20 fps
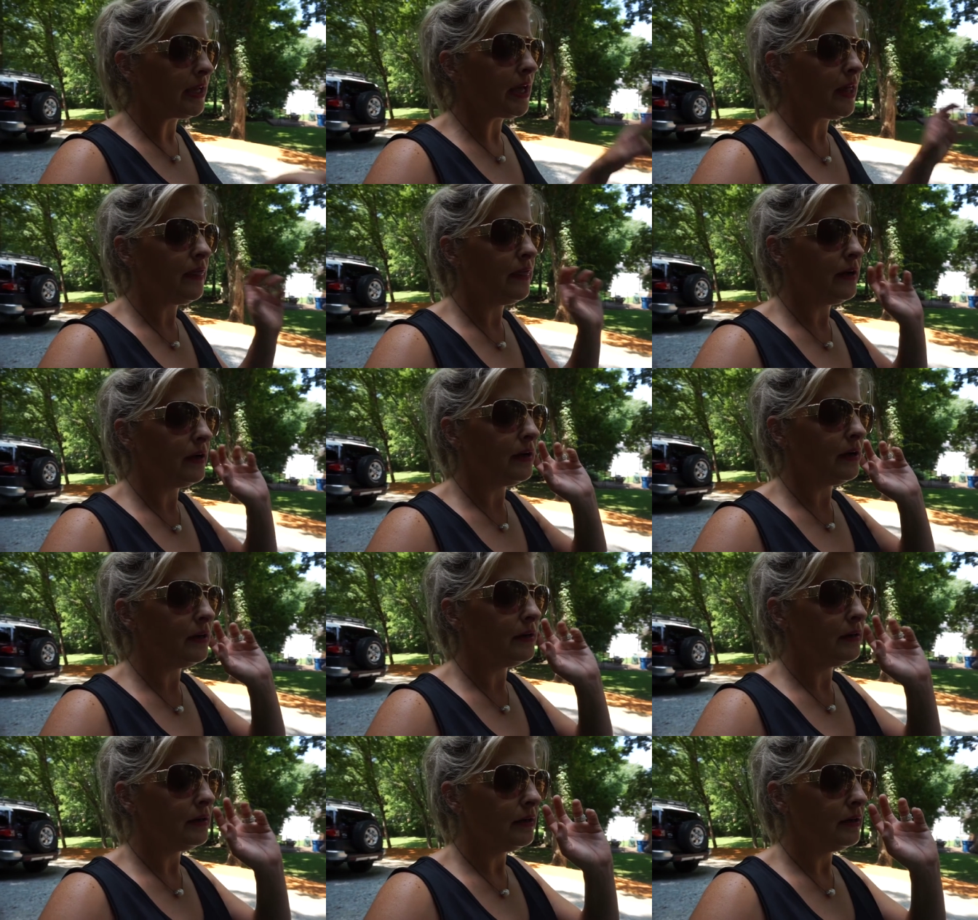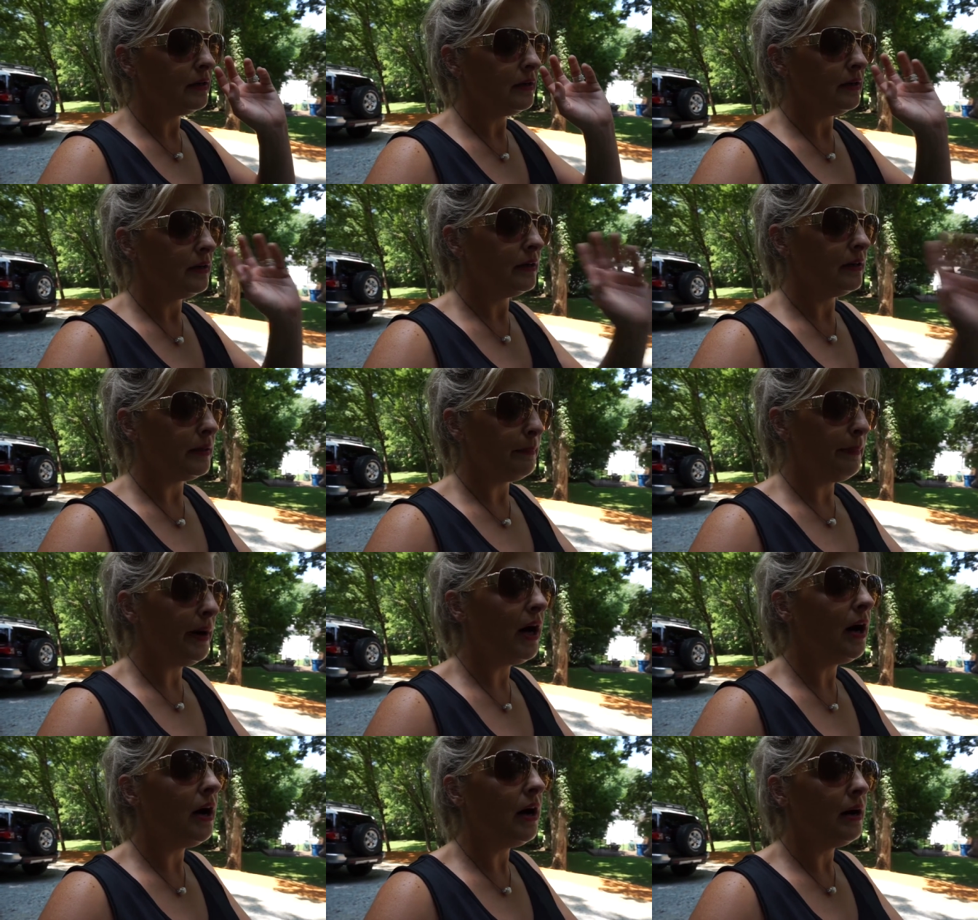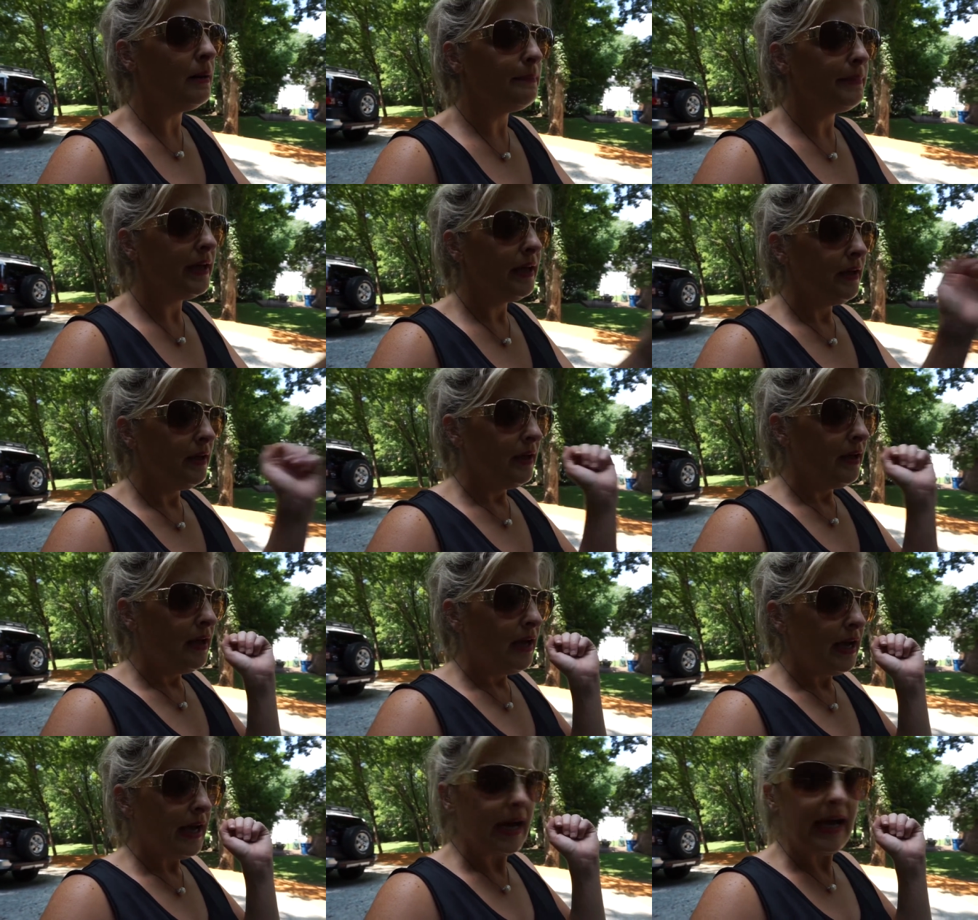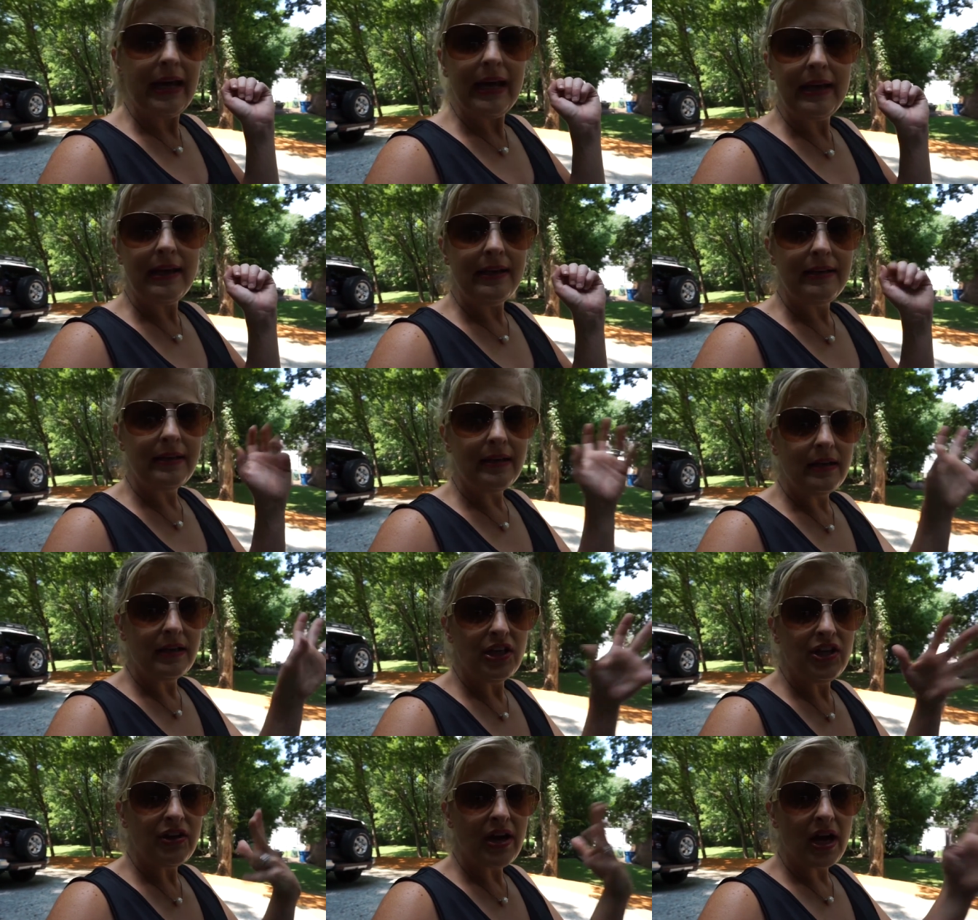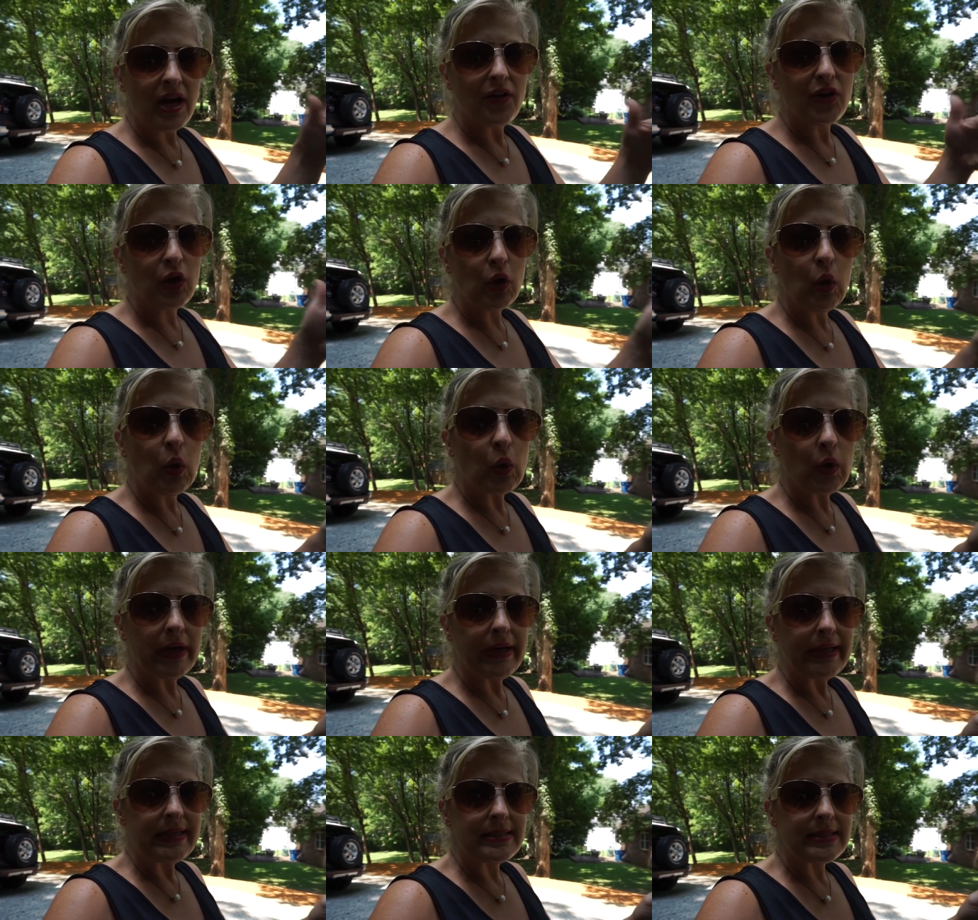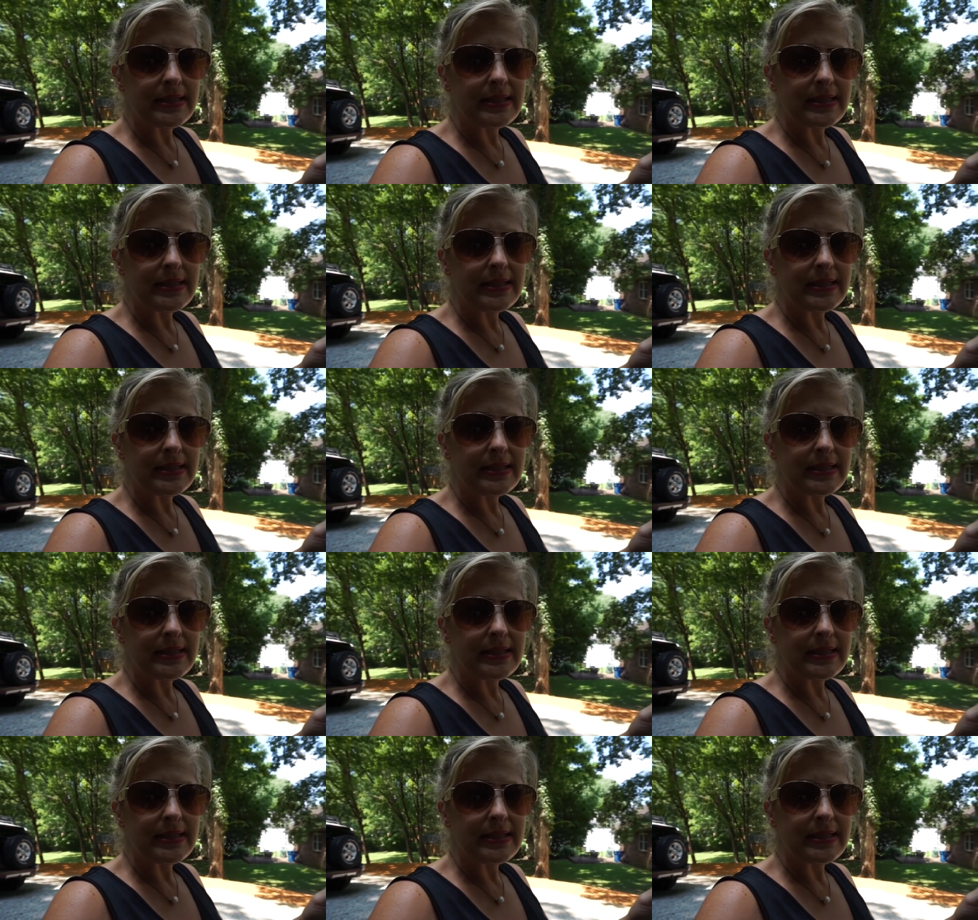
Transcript: and the the pump and you know the chlorine and